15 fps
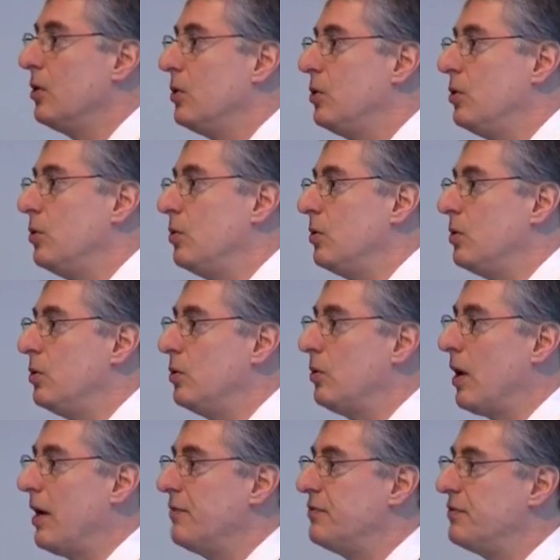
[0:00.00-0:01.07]
who
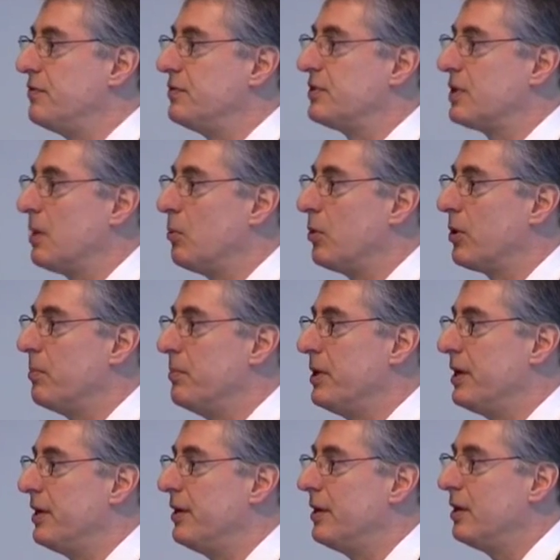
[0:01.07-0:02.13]
I've somewhat
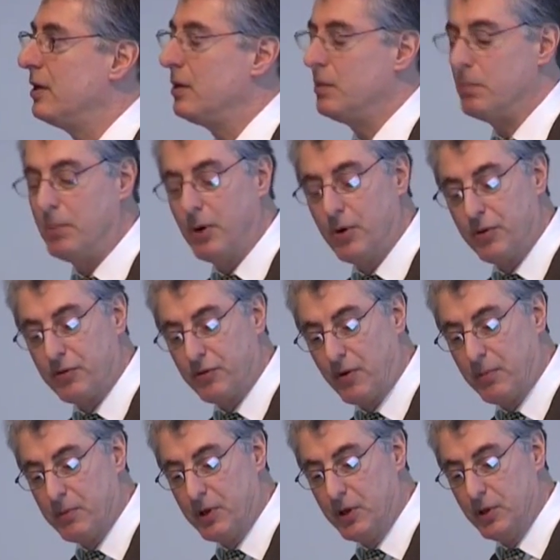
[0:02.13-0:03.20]
omitted, both
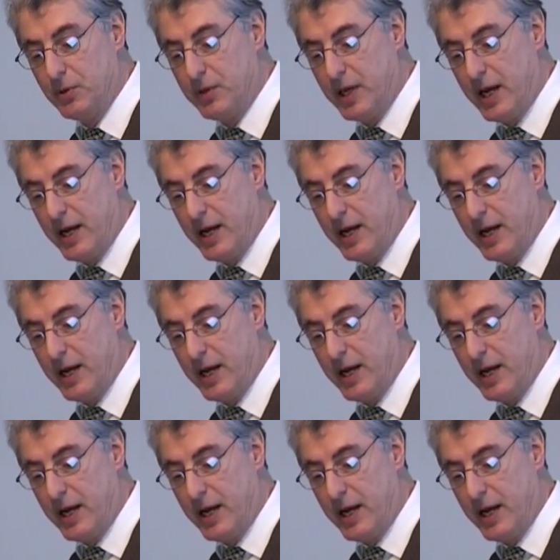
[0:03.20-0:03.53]
from the UK